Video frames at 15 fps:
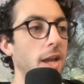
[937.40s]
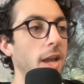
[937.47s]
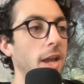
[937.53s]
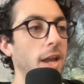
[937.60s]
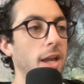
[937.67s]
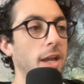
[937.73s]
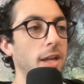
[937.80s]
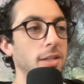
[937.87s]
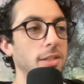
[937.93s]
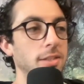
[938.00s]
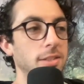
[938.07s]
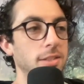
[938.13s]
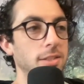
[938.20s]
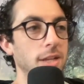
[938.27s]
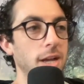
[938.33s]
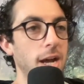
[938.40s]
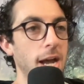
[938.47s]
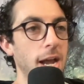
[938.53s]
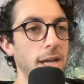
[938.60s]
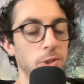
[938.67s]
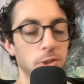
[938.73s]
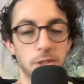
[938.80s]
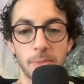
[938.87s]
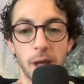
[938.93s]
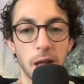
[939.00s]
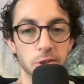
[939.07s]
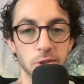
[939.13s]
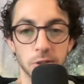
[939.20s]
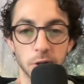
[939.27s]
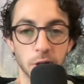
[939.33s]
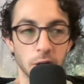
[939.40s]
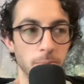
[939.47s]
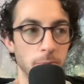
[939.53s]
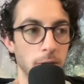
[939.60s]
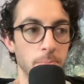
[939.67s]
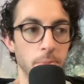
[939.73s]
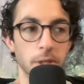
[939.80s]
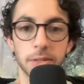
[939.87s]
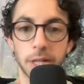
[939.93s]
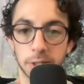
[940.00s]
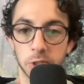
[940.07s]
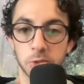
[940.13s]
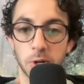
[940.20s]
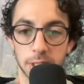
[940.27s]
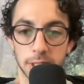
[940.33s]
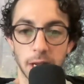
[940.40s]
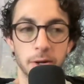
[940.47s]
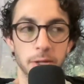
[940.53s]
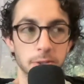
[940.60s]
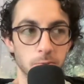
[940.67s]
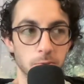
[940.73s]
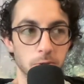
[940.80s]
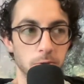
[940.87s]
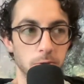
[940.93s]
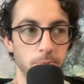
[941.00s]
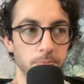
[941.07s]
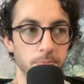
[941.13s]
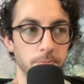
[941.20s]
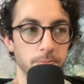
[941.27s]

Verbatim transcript: And I just imagine they're going to be a bit less stressed out as a result.